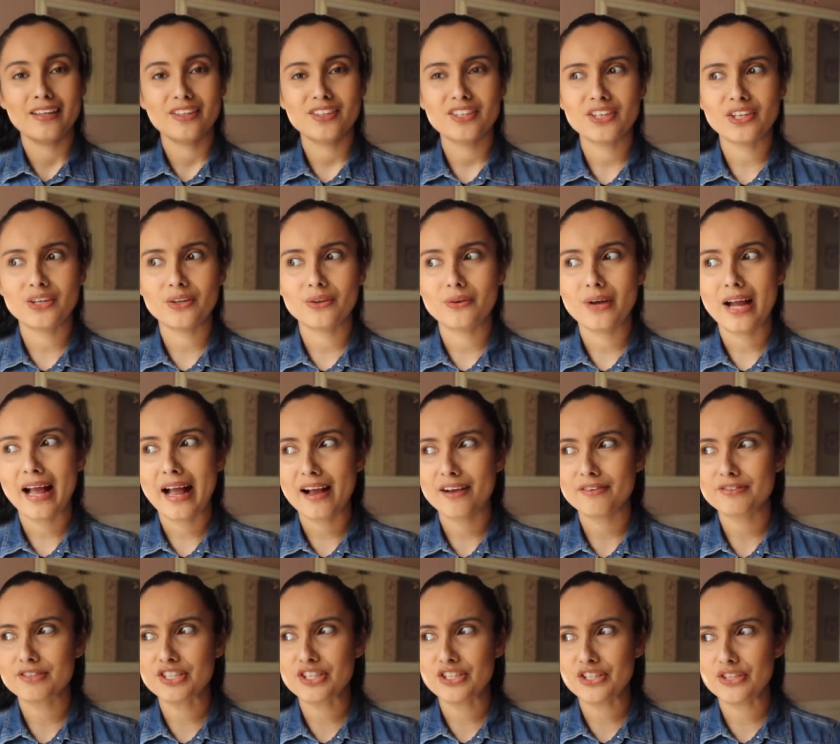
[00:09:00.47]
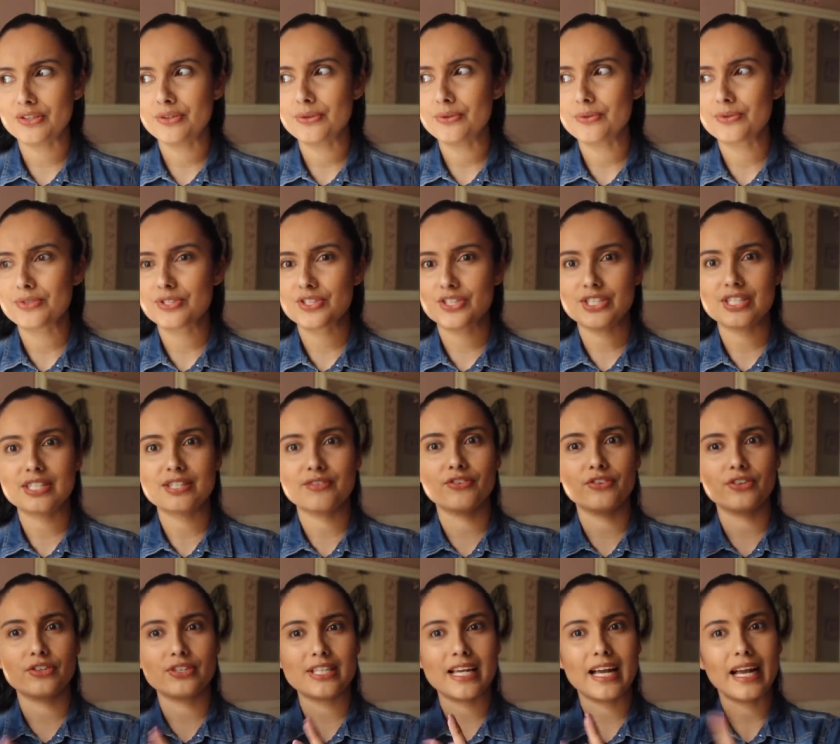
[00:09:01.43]
you know, have to use just
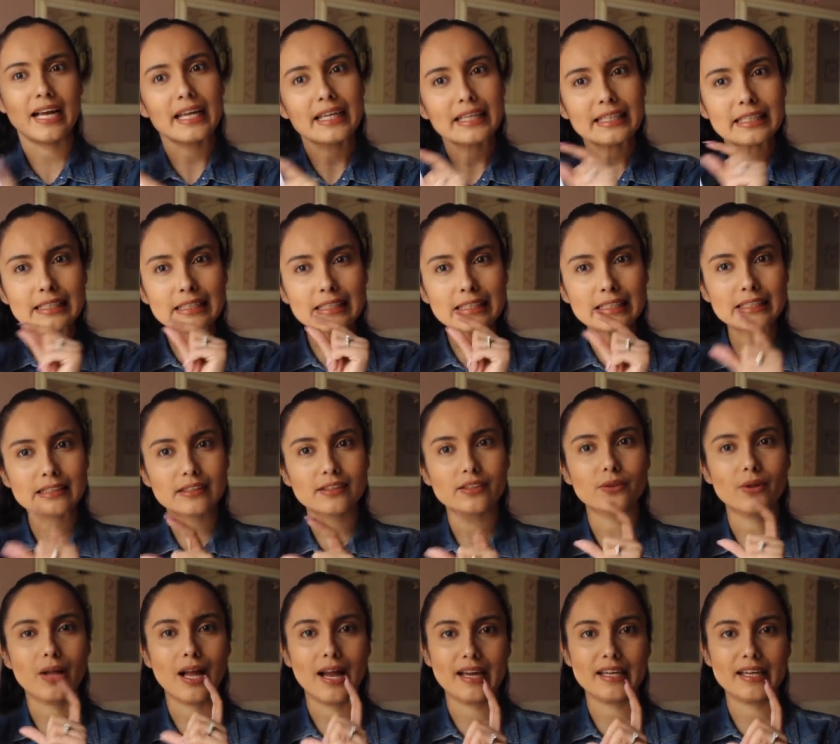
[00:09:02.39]
for a tiny little